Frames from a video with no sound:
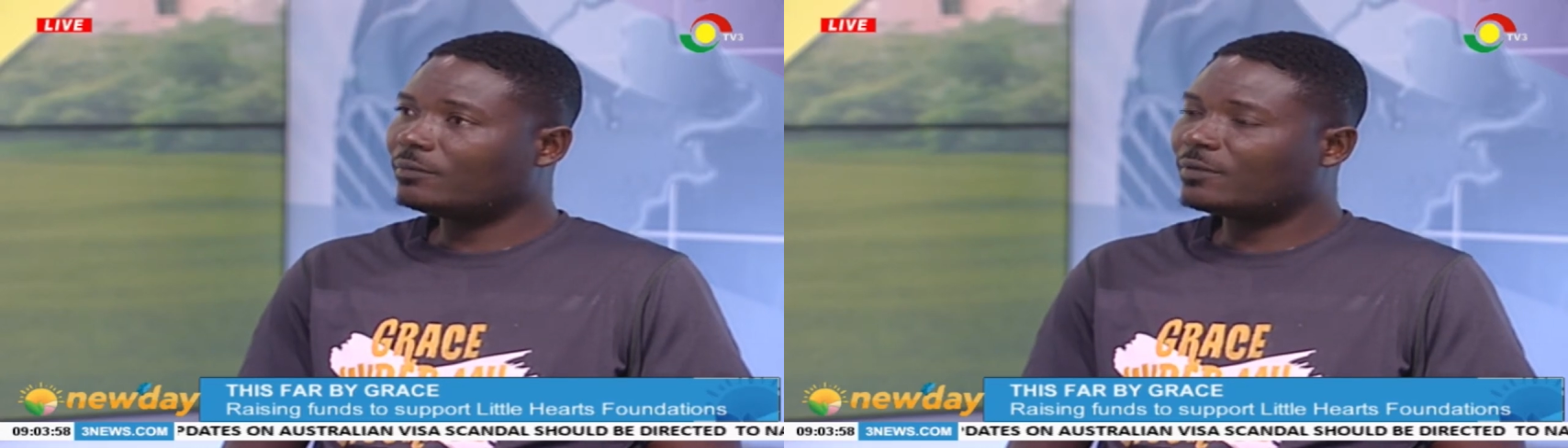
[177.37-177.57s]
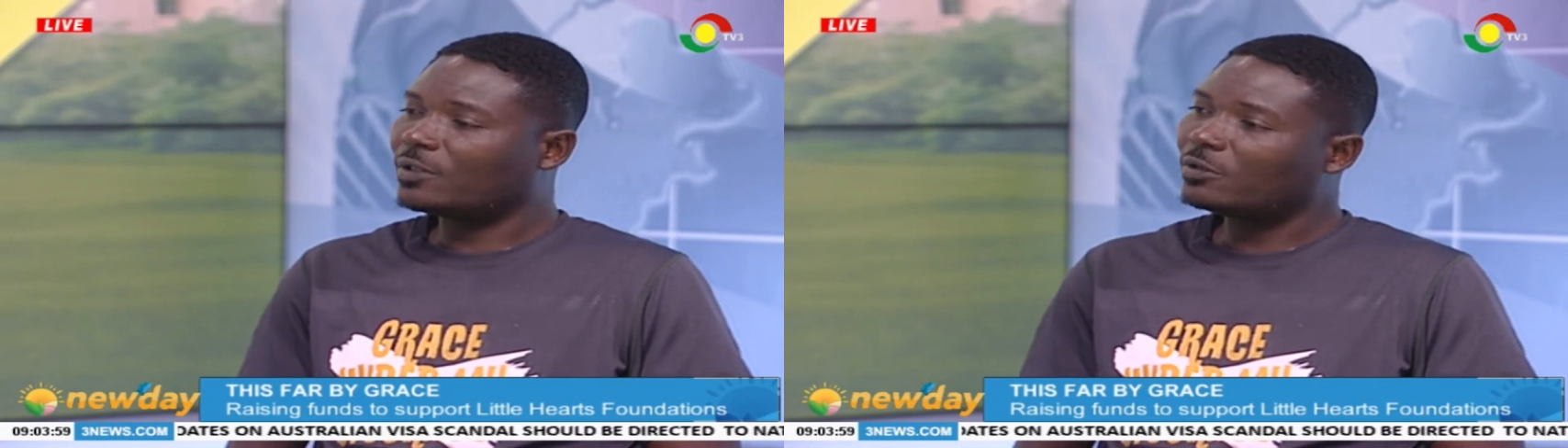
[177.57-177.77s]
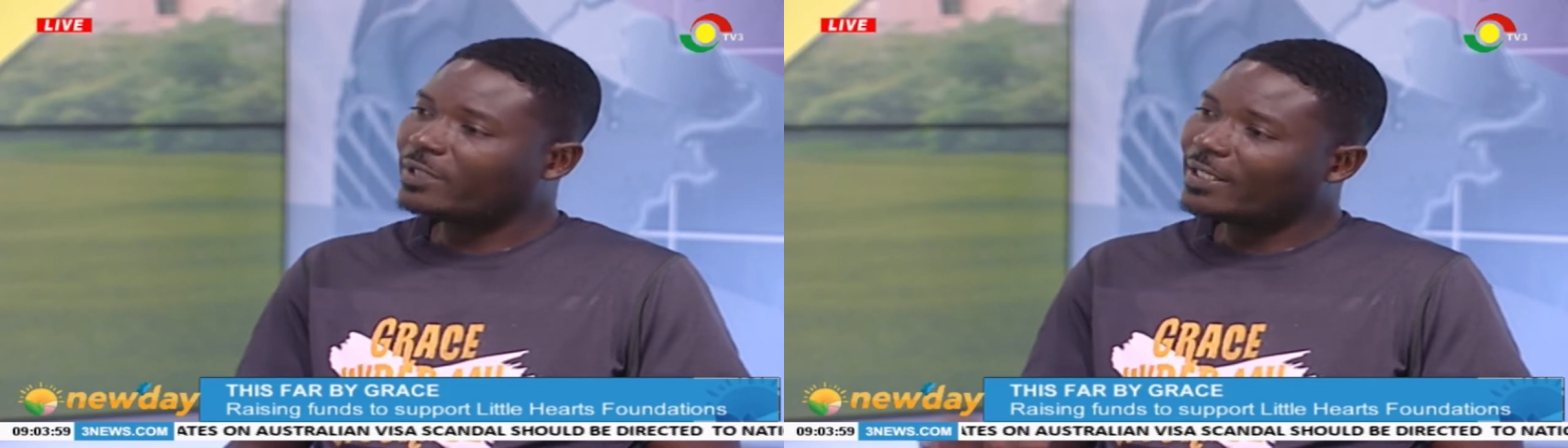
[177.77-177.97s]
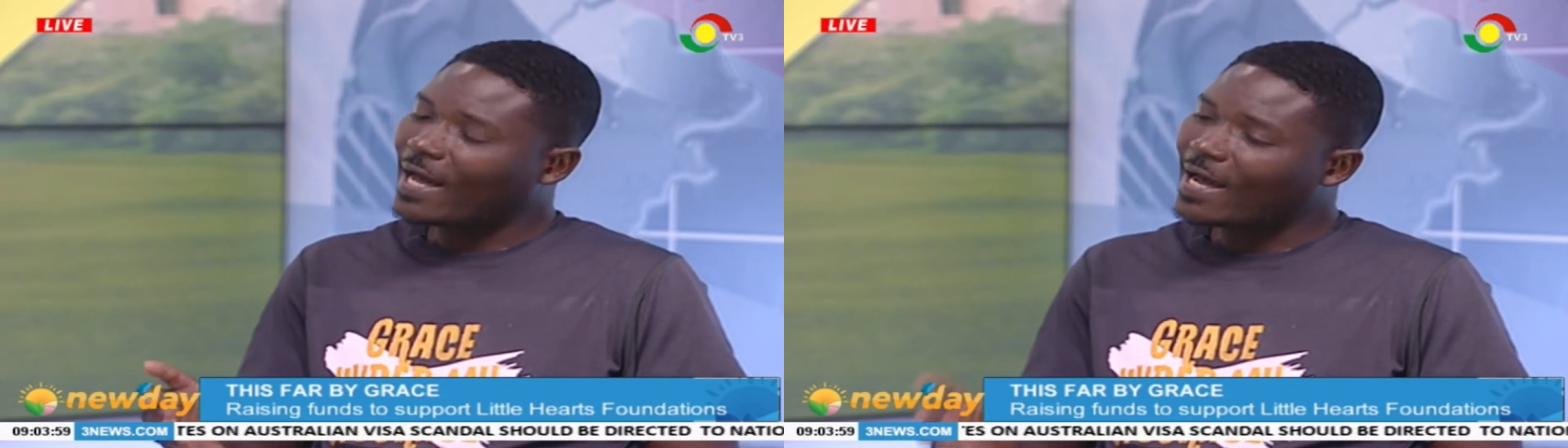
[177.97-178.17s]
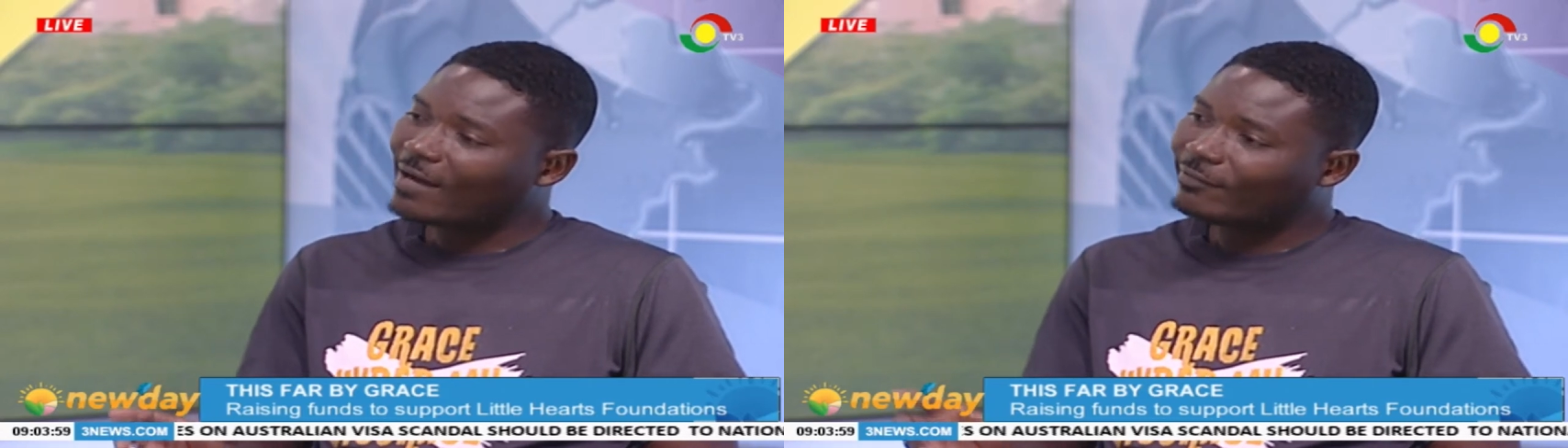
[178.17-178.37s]
children
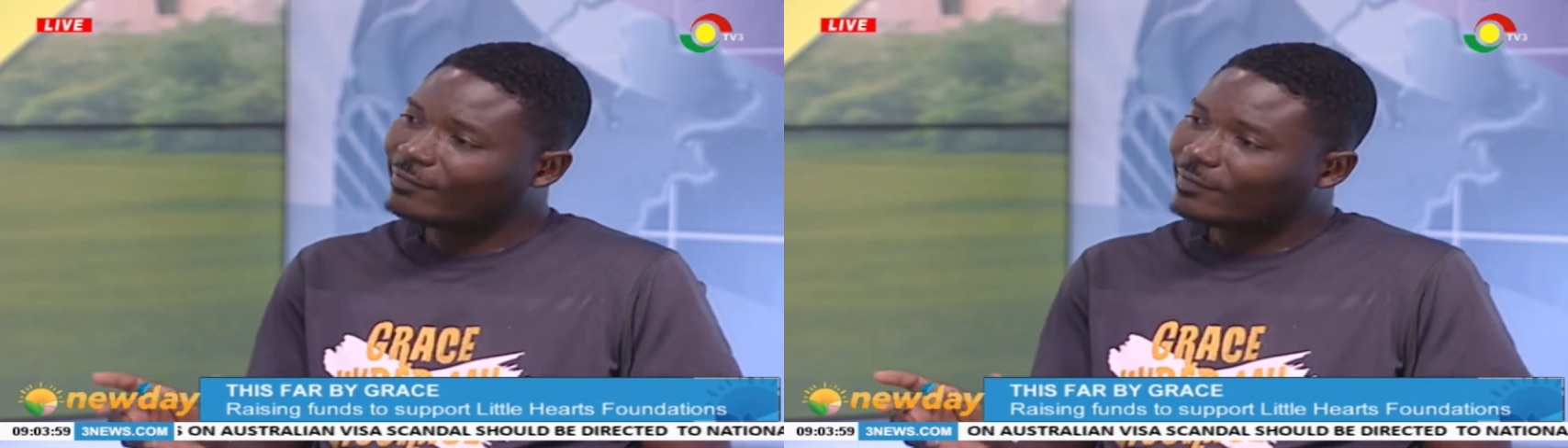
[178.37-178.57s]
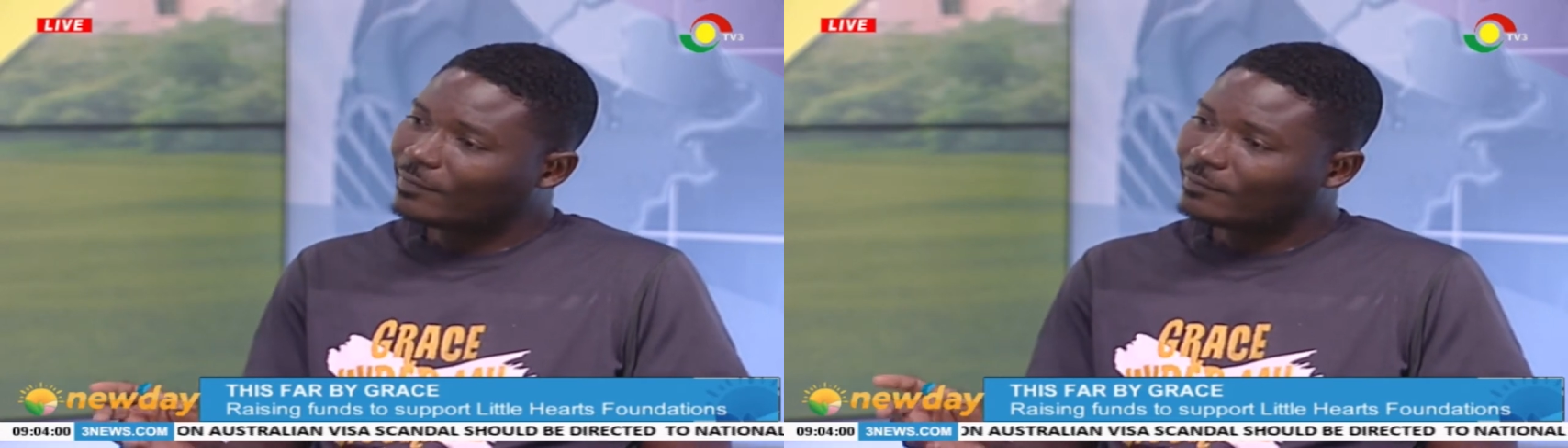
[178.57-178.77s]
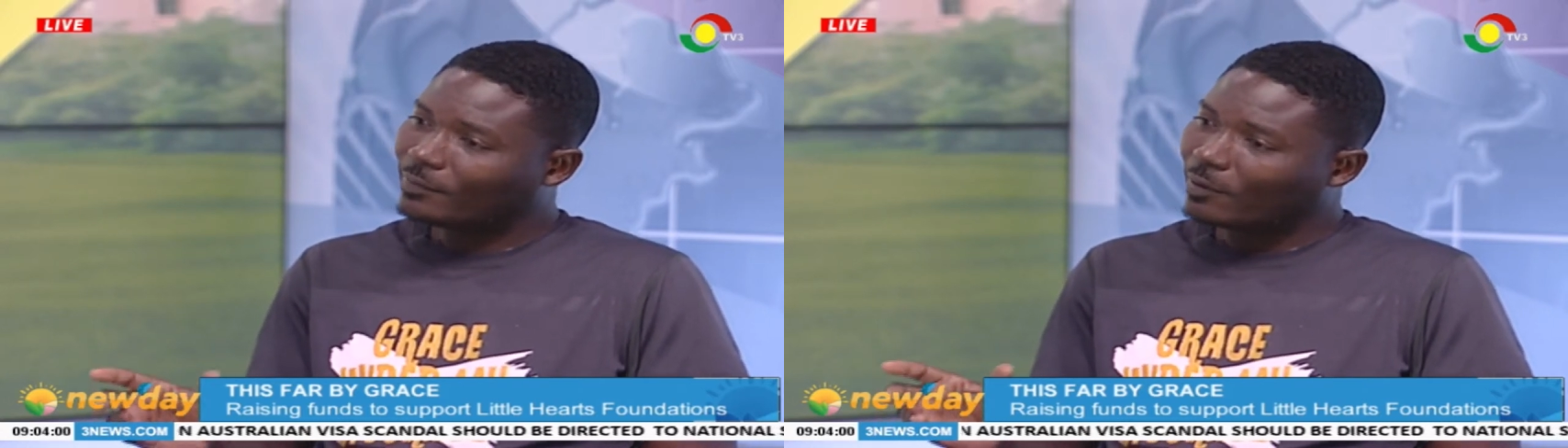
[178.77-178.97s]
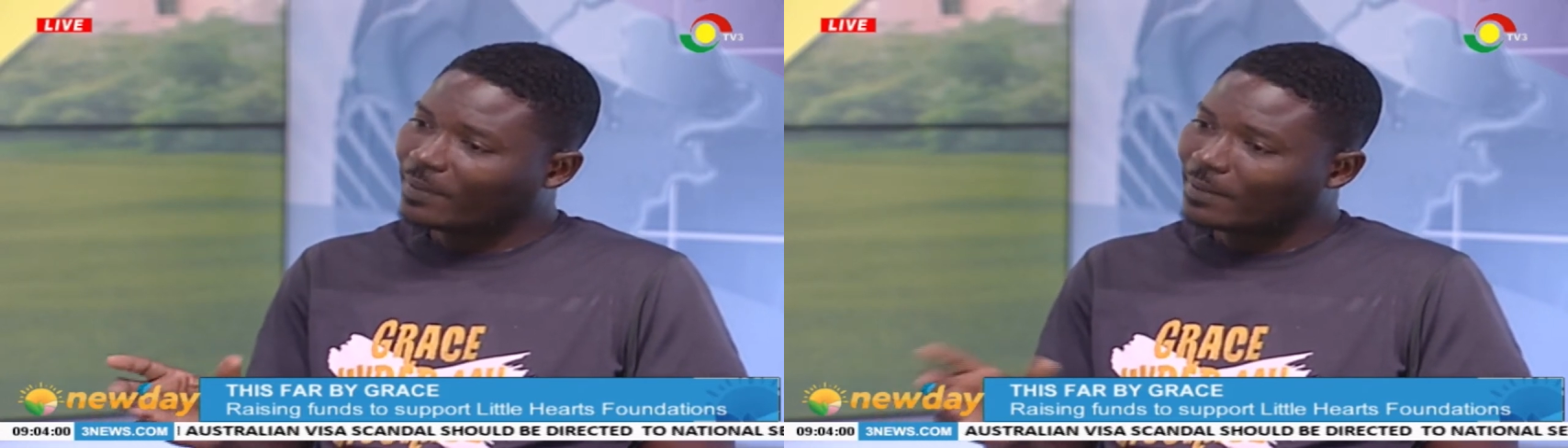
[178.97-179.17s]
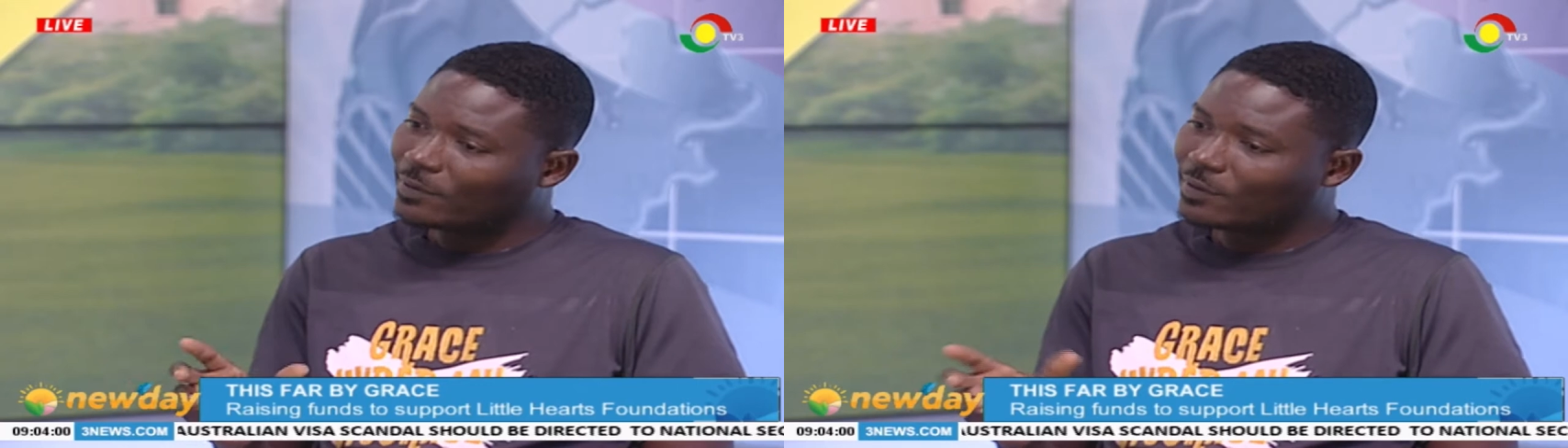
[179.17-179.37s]
have problems.